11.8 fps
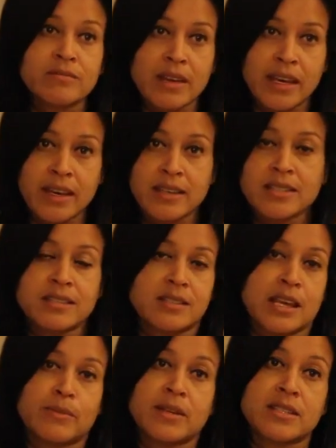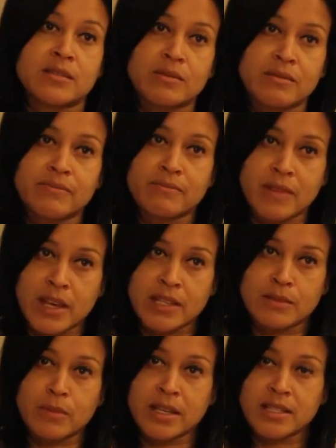I guess same as
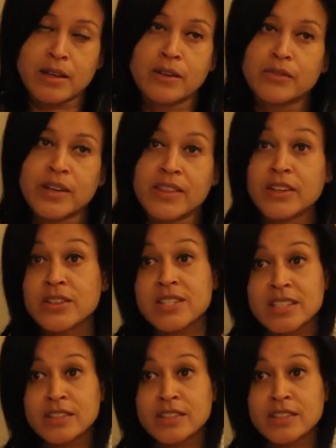myself. And there is